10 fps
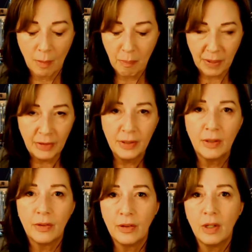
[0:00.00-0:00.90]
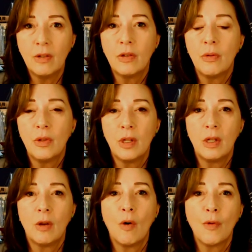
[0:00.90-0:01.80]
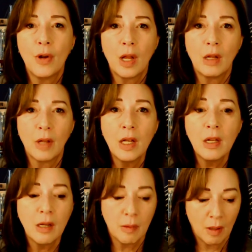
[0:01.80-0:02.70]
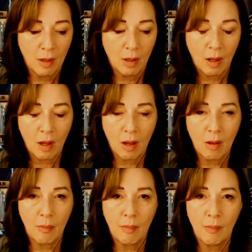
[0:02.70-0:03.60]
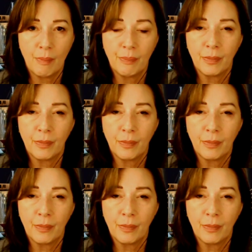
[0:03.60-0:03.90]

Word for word: billions into the overnight lending um,